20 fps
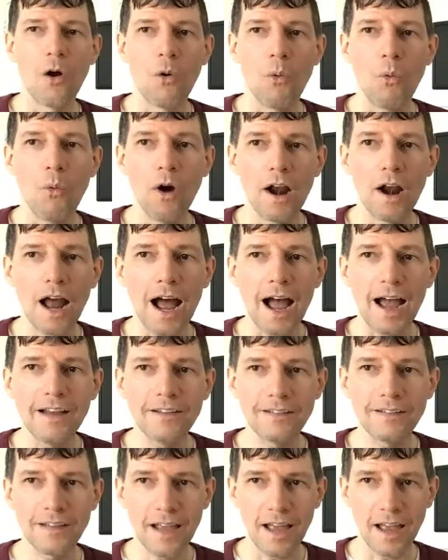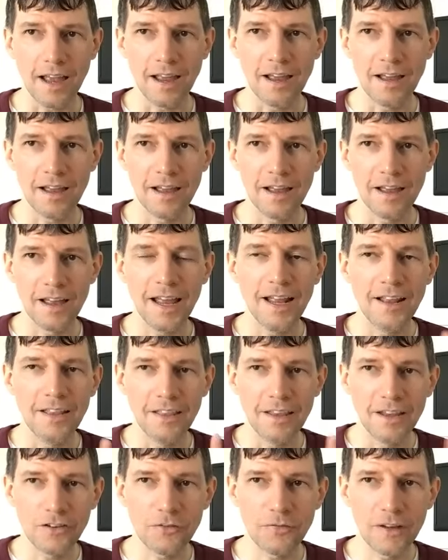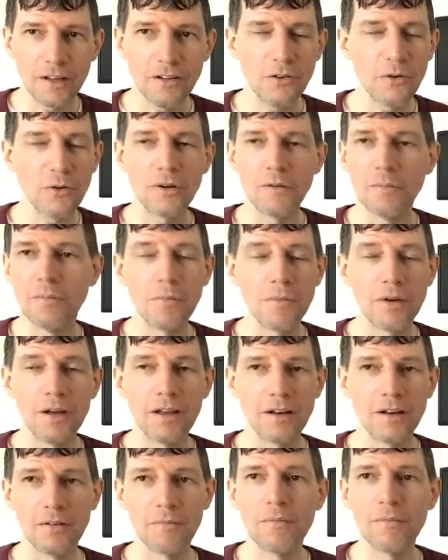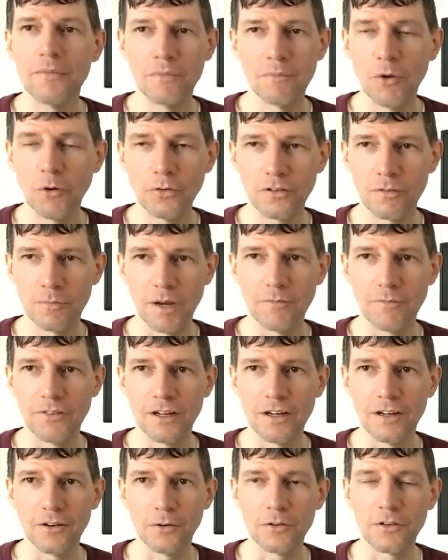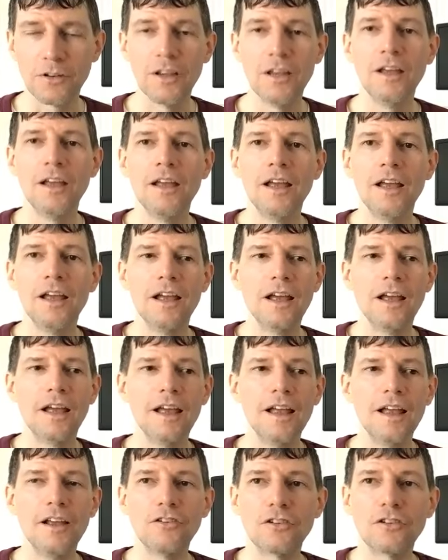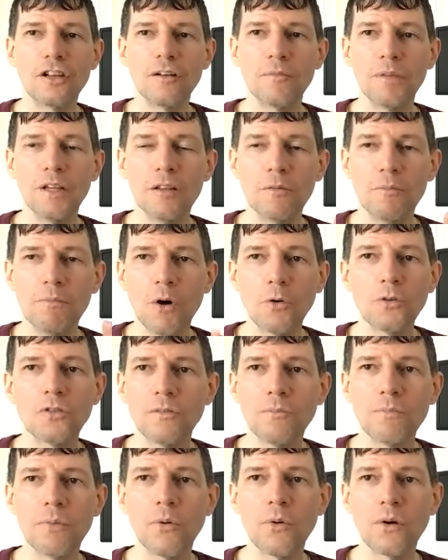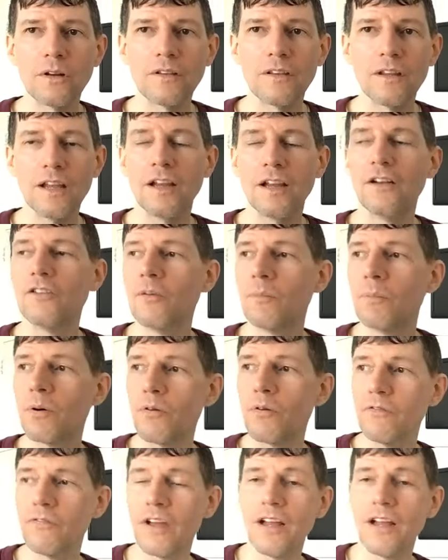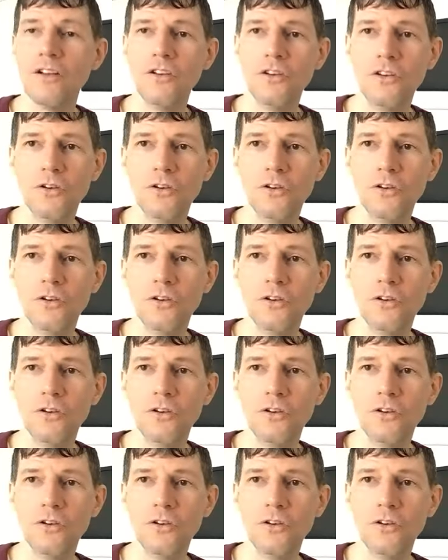What I say in this video and, and most of my videos is going to be the most important thing to prevent